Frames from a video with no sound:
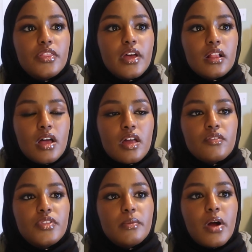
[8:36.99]
a lot
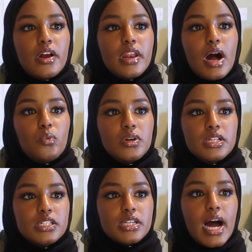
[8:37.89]
of them are not
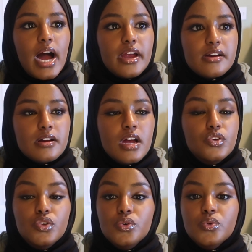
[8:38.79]
willing to hire
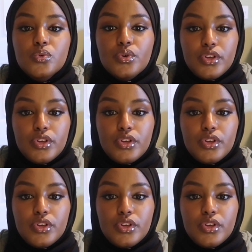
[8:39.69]
new